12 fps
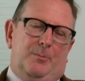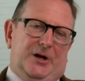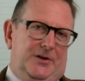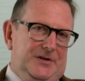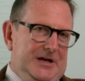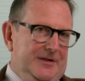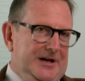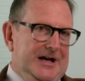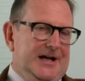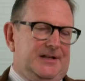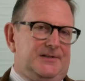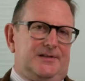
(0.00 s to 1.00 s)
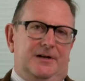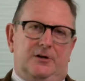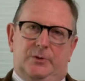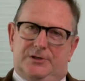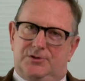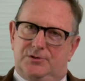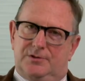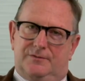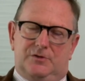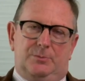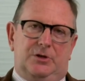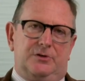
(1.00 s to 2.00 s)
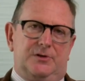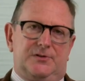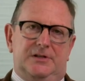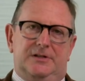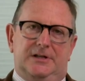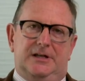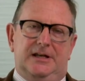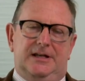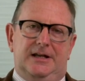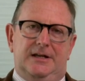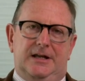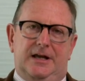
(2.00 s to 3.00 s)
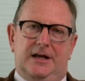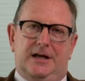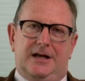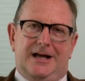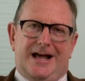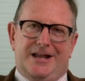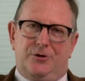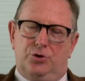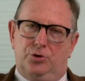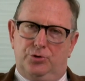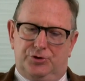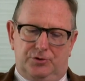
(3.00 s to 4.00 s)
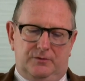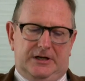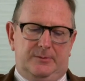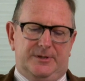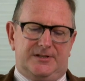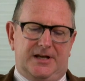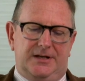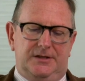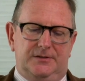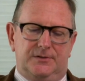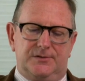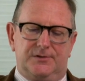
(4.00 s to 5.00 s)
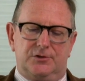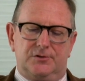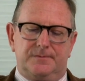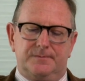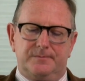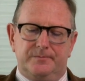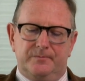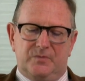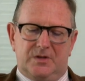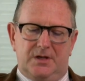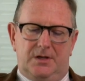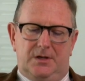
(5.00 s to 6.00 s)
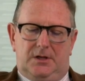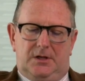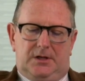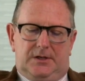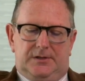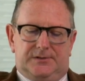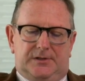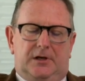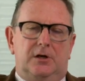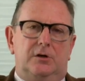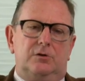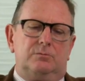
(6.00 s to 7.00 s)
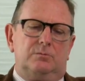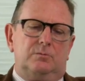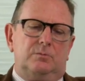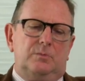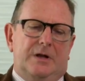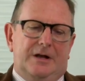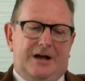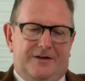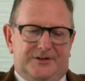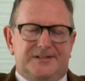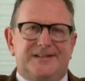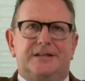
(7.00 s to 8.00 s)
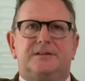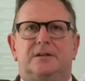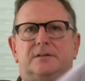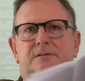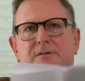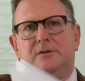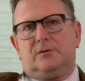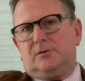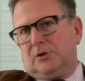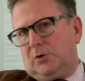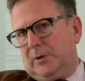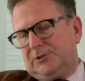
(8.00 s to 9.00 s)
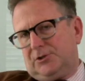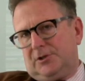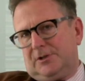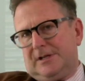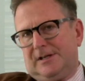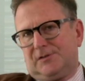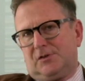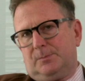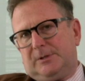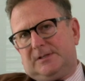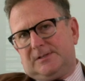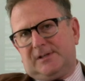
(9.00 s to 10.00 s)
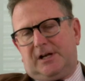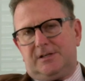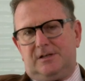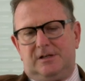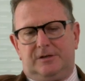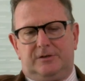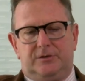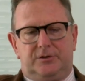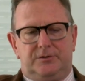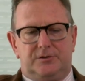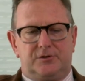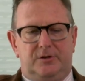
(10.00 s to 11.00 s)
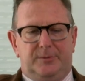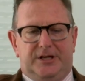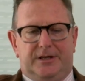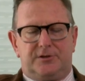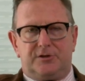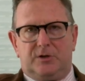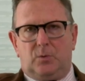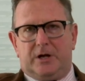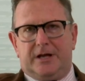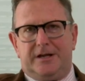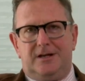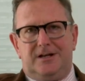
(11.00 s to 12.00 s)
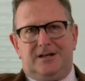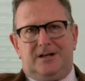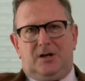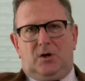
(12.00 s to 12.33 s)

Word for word: But on the other hand, there are questions of democracy that kick in here and who should really be taking the decision. So, having said that the question has to be decided in a non discriminatory way,